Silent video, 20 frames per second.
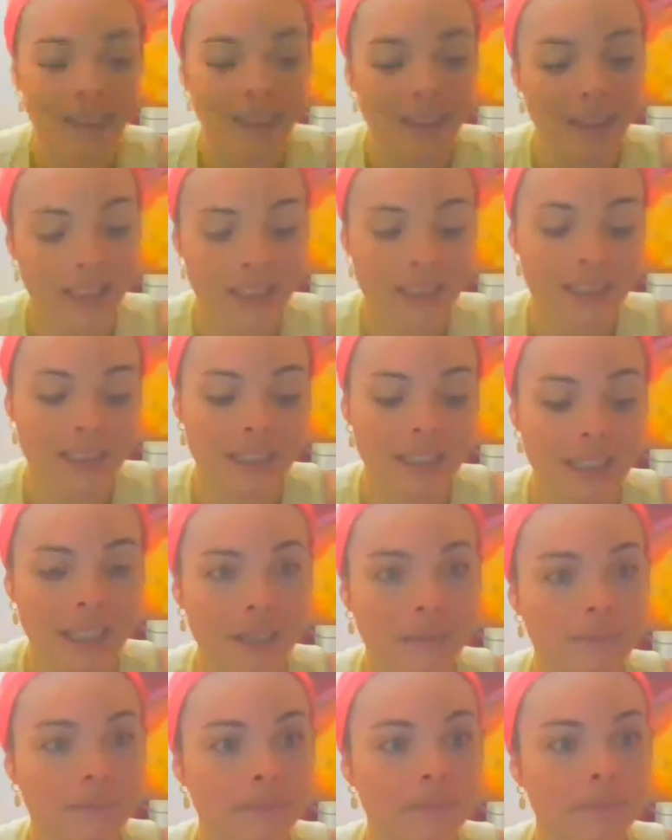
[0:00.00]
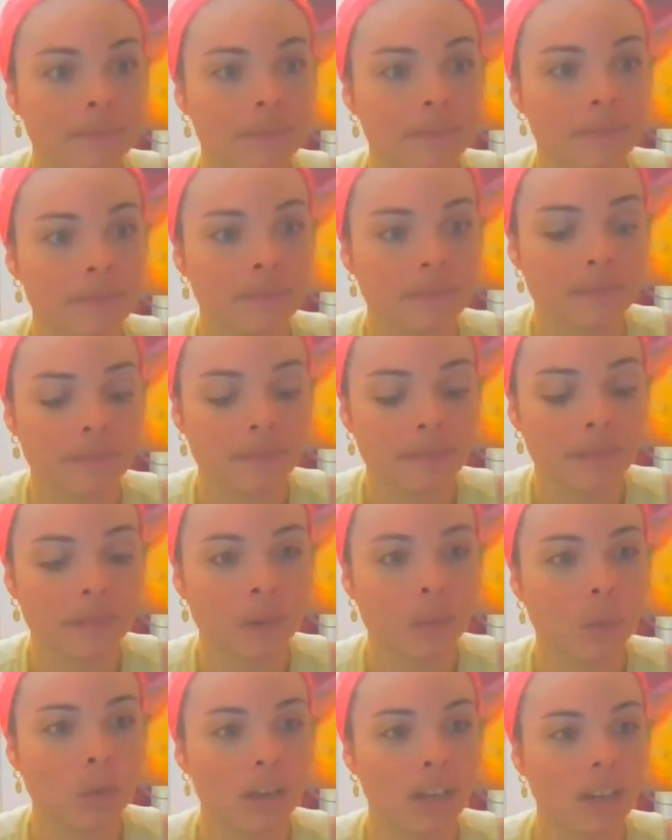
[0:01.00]
Let's see
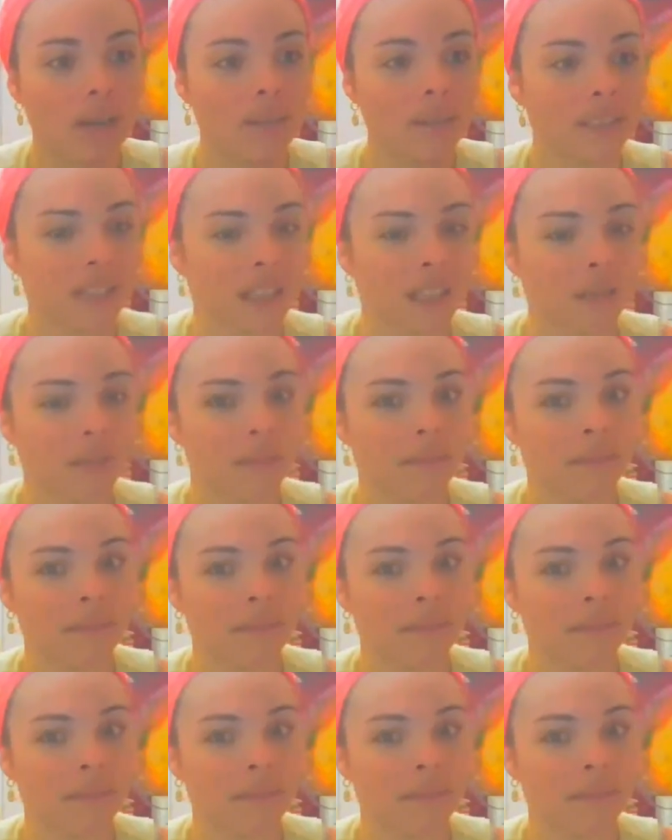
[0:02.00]
what comes up.